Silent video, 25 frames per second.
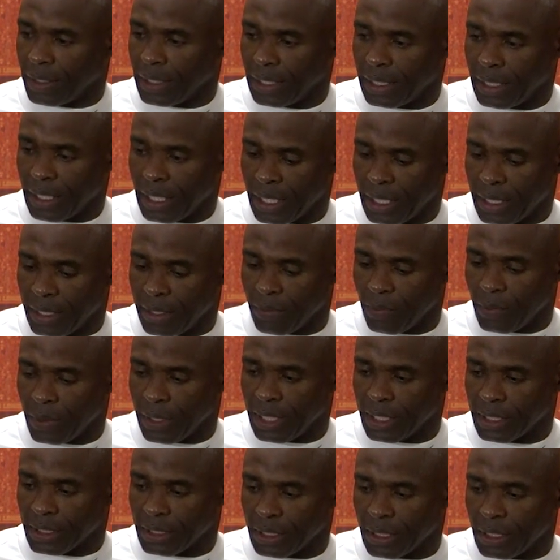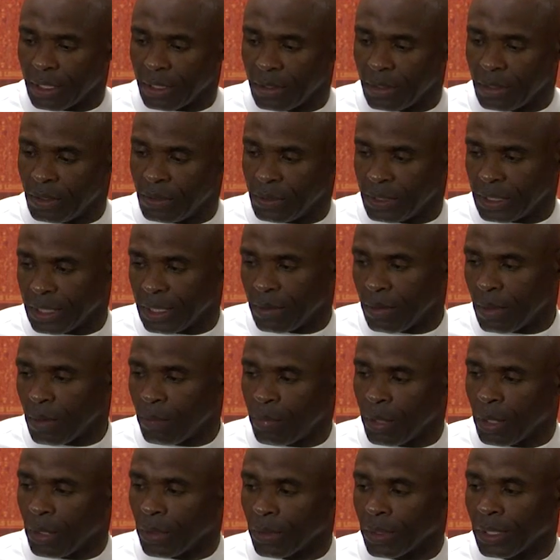And, and with us uh, losing
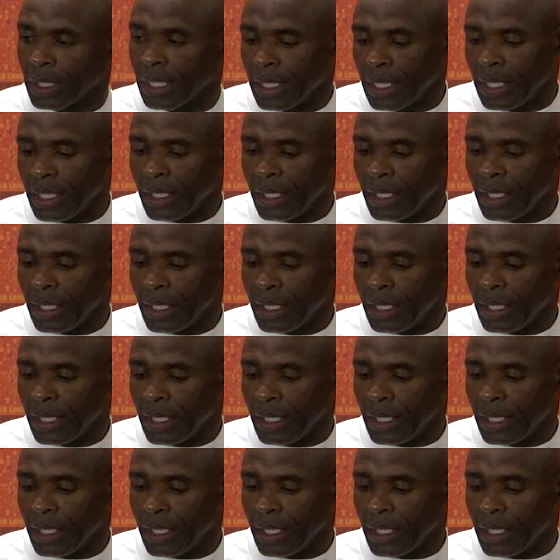Perk,